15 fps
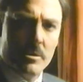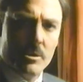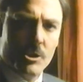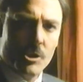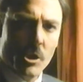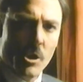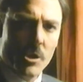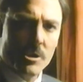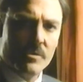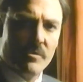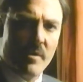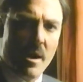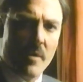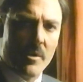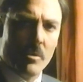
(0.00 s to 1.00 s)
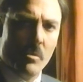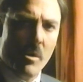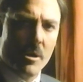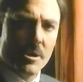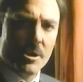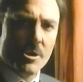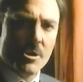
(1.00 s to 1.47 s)
Shaw's father
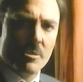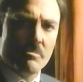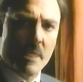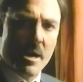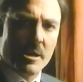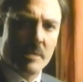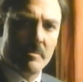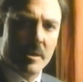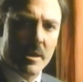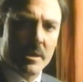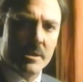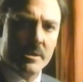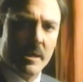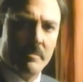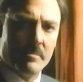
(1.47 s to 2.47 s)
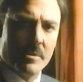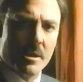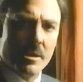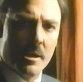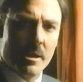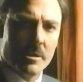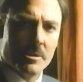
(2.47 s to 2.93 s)
wanted no monument except
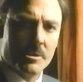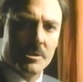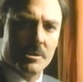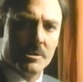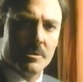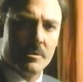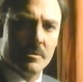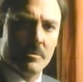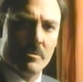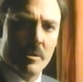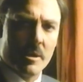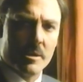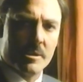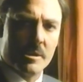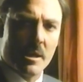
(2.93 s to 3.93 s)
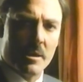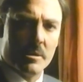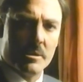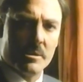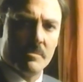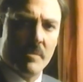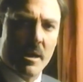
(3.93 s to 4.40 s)
the ditch, where his
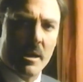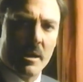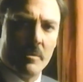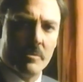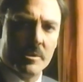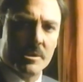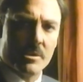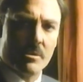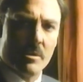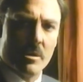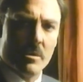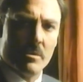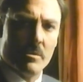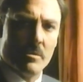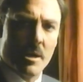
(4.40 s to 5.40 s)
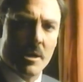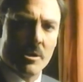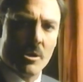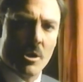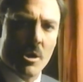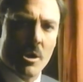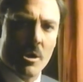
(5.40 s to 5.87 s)
son's body was thrown
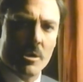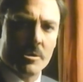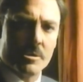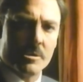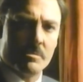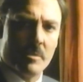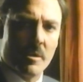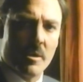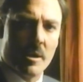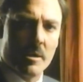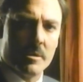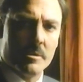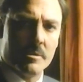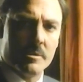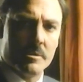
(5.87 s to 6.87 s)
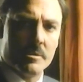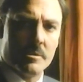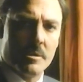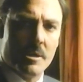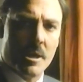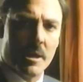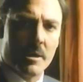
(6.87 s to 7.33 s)
and lost with his
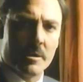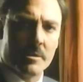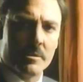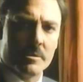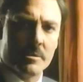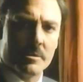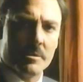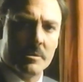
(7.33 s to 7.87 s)
niggers.